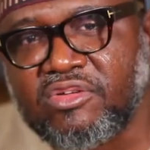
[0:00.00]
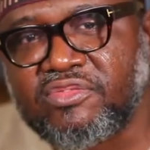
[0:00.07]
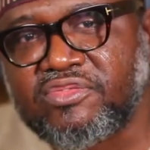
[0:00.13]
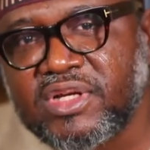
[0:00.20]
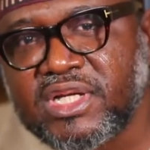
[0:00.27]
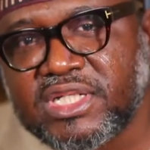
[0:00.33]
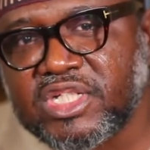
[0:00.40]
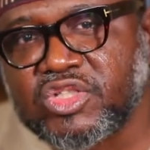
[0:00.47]

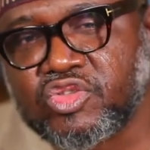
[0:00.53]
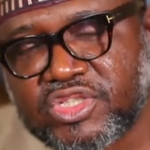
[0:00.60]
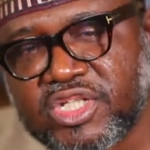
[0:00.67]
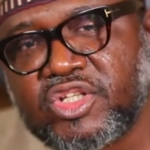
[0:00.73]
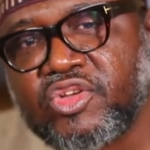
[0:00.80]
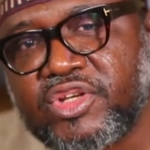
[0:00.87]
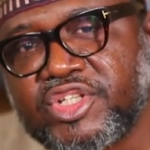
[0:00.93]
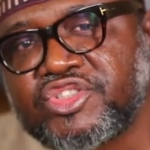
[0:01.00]
of the
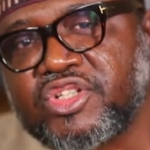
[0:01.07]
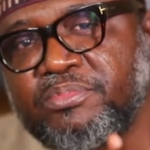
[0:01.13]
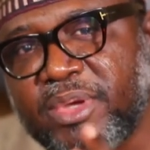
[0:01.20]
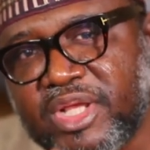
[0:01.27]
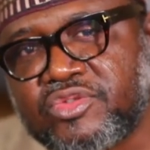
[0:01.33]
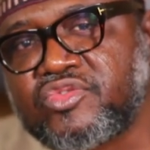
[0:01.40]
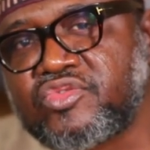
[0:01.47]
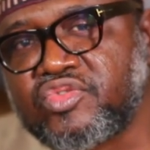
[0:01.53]
total donation
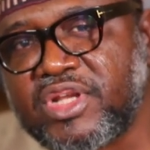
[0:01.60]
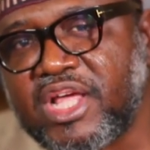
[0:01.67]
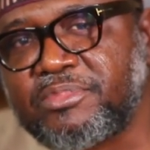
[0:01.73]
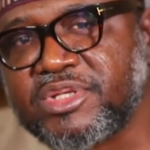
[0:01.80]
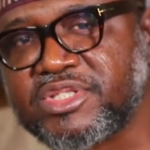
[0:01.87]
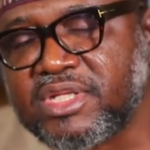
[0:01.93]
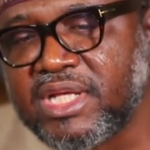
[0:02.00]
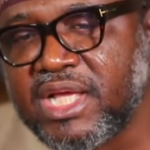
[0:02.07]
made to that
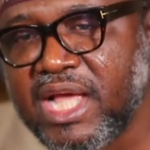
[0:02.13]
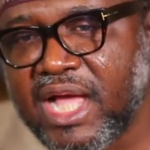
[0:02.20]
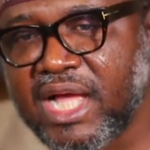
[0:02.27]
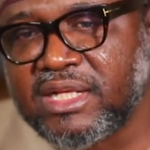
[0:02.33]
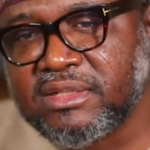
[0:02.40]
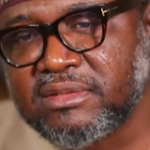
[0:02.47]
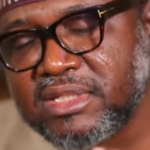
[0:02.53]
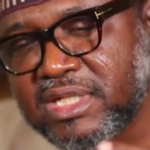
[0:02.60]
person,
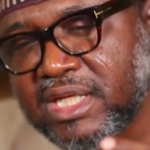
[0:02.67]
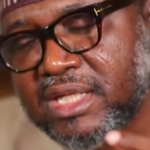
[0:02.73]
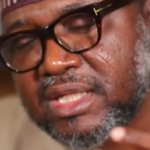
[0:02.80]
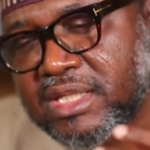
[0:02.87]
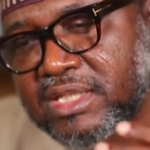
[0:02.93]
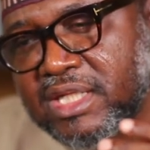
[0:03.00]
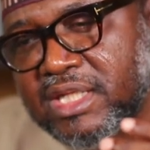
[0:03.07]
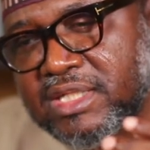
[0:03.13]
and
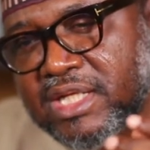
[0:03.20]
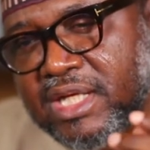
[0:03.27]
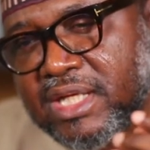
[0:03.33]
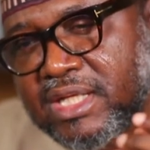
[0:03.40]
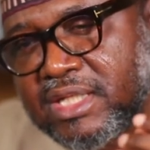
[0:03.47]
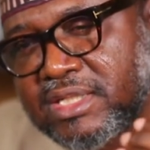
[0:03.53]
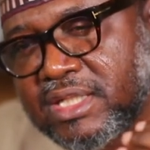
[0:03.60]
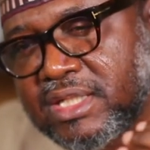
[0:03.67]

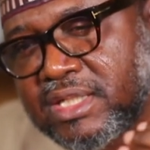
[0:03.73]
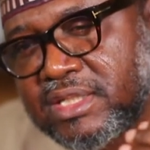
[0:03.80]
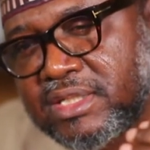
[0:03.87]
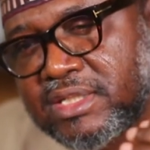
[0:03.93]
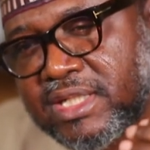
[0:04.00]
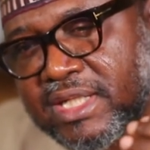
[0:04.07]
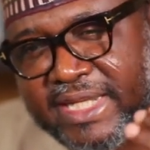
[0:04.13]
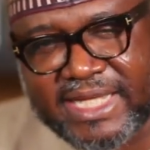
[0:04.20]

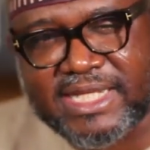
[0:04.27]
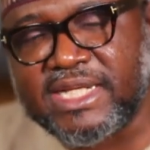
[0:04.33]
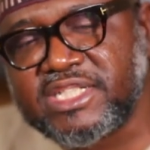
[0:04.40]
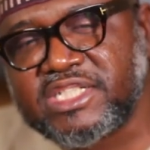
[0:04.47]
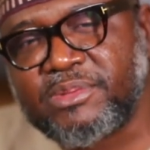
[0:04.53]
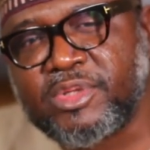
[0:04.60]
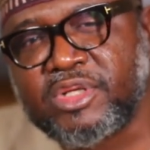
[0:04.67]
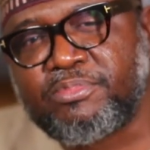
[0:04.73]
the
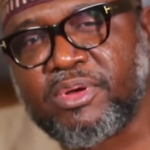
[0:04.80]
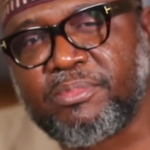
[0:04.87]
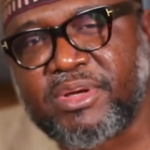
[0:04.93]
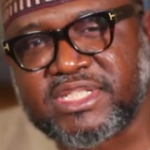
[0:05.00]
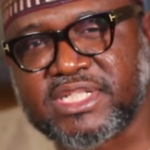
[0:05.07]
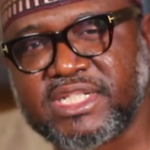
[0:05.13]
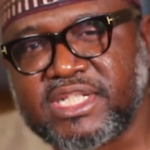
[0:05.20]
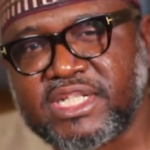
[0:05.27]
negligible
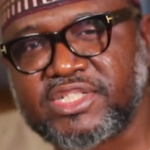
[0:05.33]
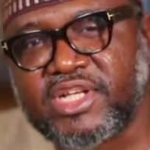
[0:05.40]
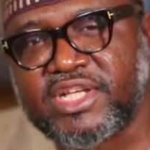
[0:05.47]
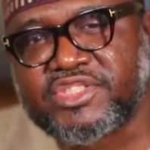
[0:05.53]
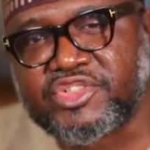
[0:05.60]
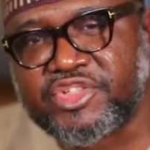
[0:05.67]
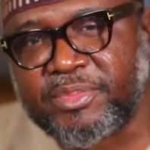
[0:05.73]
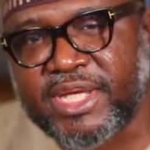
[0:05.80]
percentage that
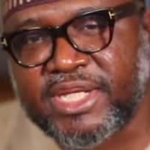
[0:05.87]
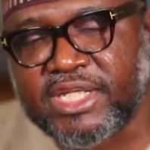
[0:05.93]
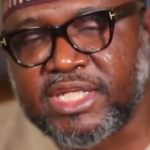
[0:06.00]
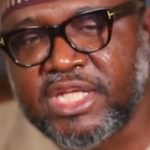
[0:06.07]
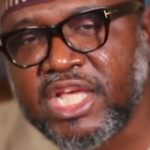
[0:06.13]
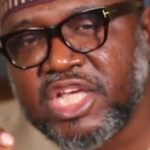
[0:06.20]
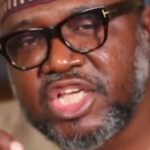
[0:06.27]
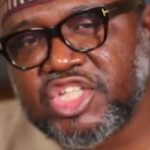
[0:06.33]
is
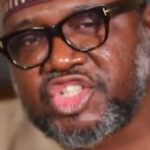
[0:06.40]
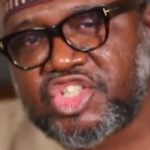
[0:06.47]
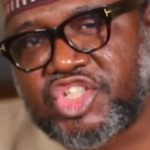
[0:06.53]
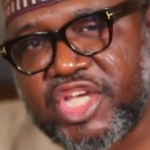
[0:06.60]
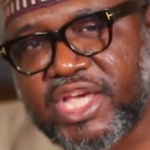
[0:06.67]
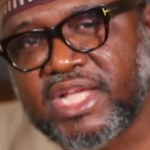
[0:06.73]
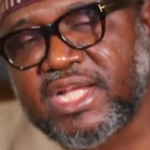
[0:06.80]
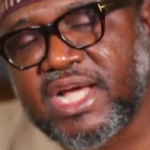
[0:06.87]
remaining is
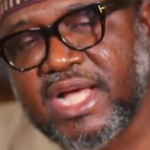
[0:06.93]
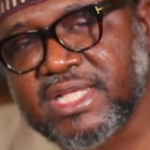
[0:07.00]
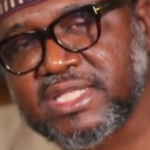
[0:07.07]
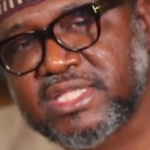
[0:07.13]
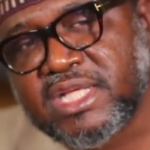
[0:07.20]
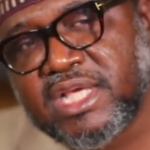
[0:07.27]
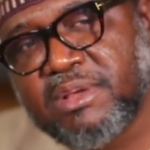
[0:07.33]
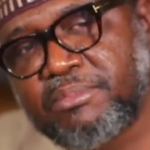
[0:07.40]
shared
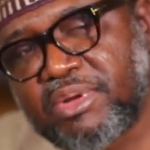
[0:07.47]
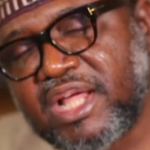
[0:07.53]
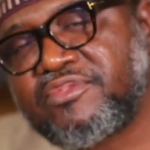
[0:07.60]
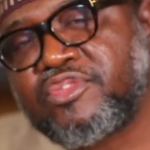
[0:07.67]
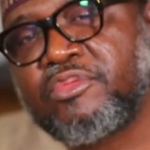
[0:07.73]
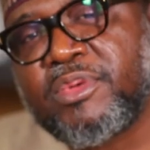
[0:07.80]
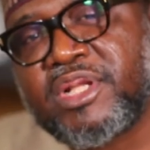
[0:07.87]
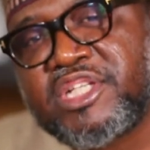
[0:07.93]
as
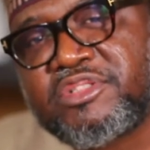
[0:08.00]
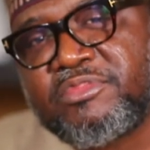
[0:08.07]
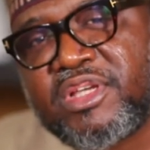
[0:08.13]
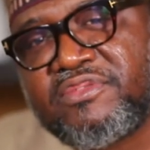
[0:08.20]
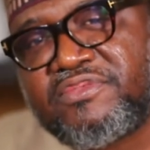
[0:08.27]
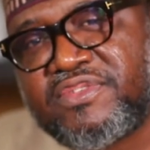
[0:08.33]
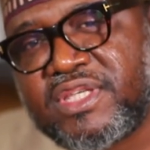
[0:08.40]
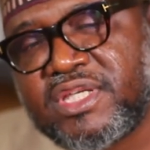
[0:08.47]
platform
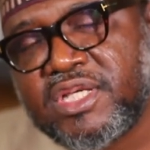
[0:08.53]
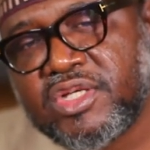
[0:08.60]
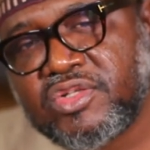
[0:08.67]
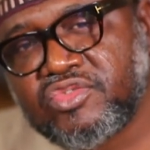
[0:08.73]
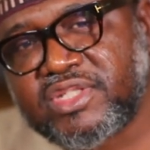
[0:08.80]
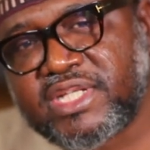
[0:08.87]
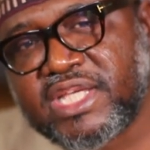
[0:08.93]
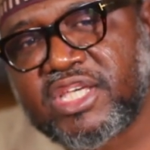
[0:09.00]
management fee
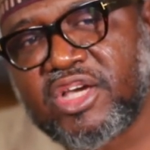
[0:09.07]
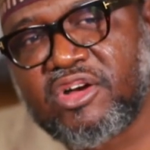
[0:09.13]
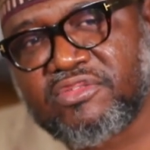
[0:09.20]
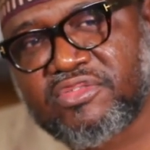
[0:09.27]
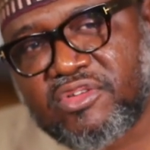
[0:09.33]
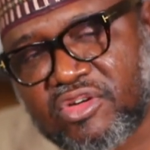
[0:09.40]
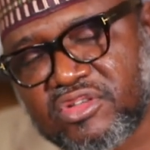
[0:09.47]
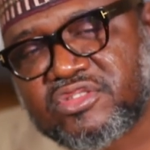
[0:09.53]
to take care
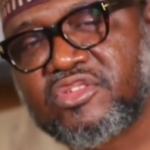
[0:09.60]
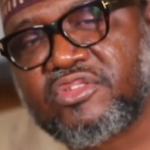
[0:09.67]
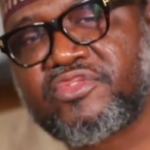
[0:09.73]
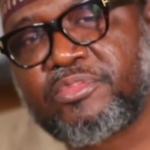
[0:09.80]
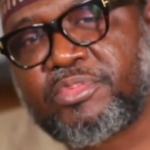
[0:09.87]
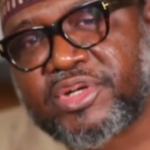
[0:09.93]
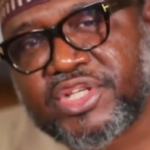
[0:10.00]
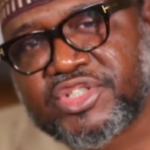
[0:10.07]
of cost of
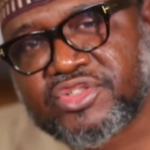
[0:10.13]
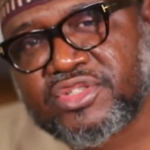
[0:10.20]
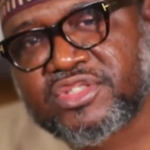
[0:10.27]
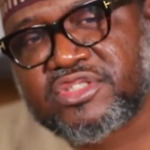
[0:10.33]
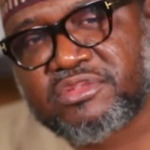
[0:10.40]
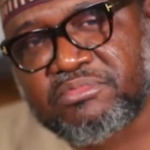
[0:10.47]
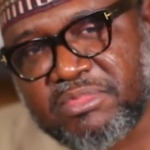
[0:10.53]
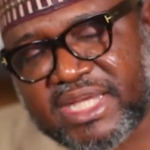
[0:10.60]

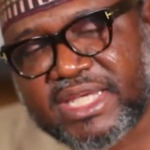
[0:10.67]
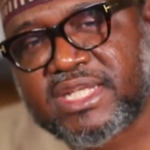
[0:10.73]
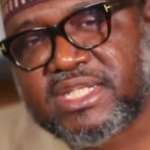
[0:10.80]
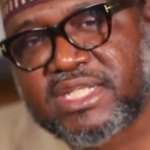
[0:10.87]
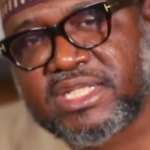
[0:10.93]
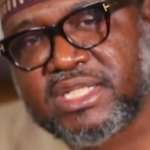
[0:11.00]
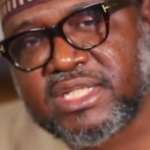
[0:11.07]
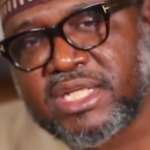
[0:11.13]
operations,
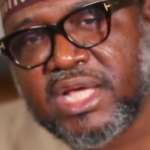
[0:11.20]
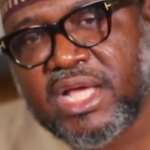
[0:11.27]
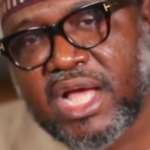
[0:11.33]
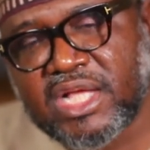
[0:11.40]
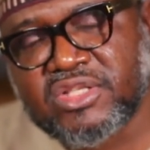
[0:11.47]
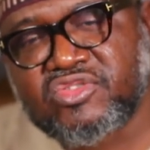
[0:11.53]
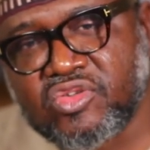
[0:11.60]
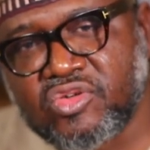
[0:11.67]
marketing,
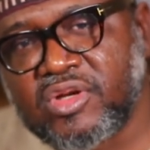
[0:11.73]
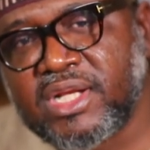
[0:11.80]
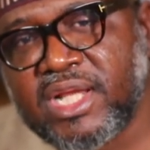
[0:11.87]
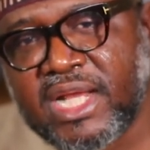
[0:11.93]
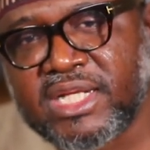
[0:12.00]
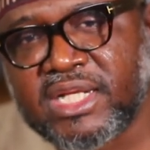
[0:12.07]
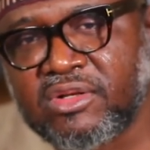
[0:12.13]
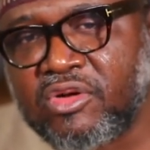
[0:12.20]
and so on,
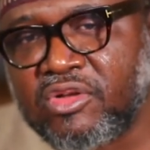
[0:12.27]
and then